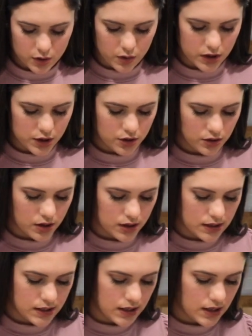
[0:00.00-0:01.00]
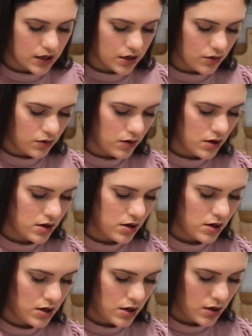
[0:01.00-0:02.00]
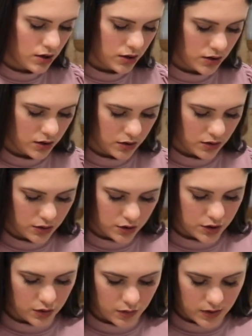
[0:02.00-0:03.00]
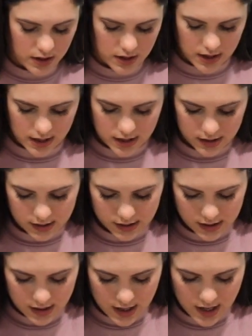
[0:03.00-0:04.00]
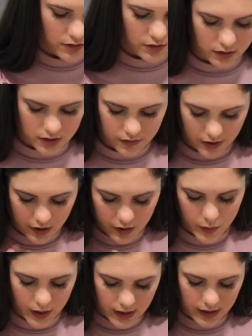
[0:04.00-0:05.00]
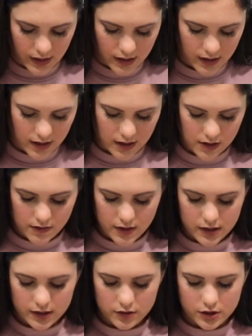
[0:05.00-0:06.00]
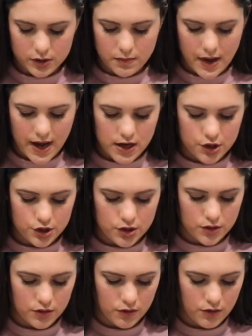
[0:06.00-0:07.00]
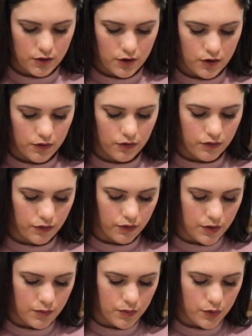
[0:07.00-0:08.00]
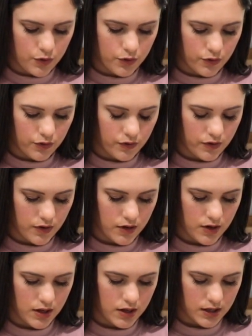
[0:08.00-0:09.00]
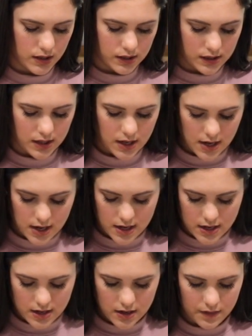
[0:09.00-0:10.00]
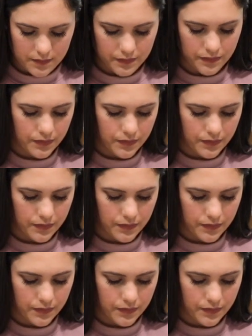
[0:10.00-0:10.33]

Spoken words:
going to continue doing this. So it's very quickly. Give it a little smash. Remove the skin.